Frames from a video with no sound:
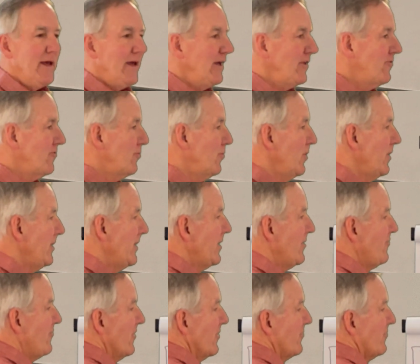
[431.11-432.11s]
It's
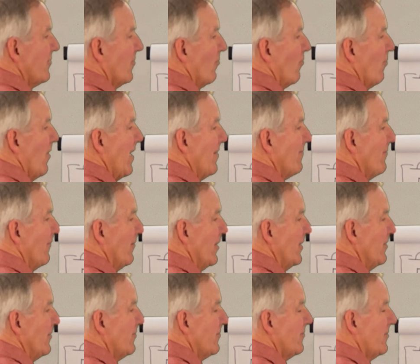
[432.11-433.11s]
really just a
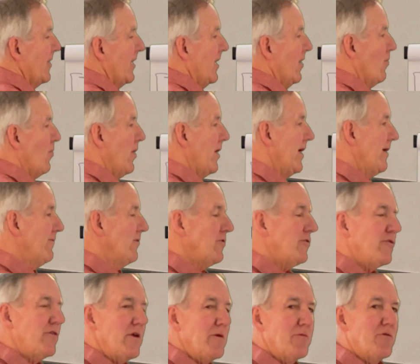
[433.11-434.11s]
reference, whatever
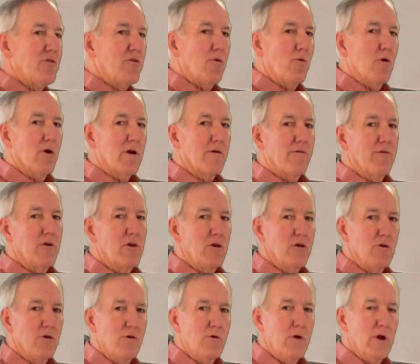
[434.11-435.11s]
seems to work for
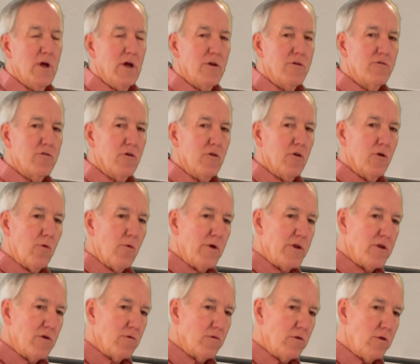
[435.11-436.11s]
you, so that
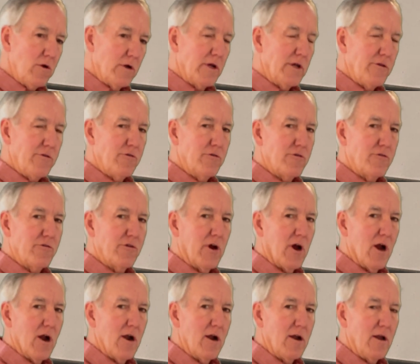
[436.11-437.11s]
when you look at your
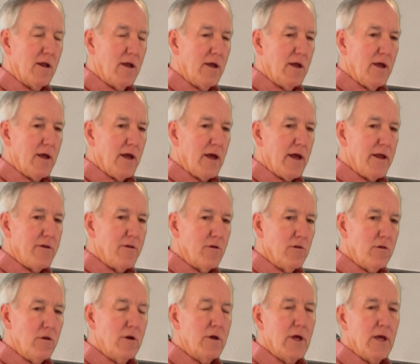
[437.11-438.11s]
chart and
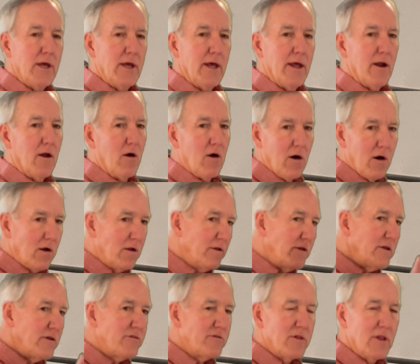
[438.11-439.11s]
you're looking at all
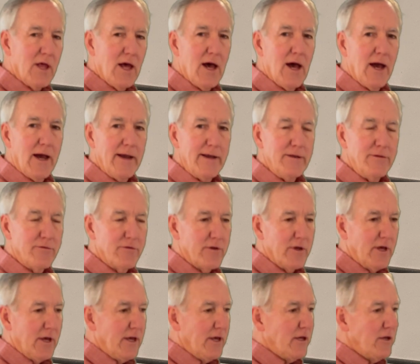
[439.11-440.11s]
these
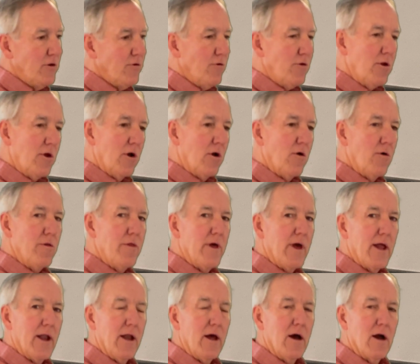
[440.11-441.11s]
lines, you know
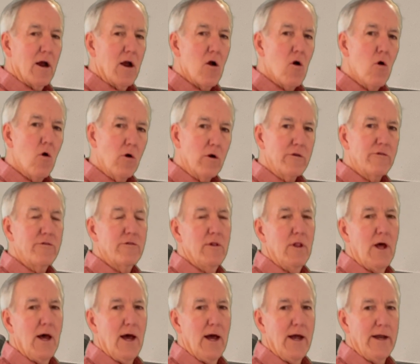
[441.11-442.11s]
that a course
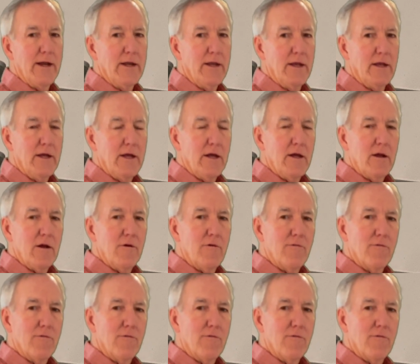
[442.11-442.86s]
line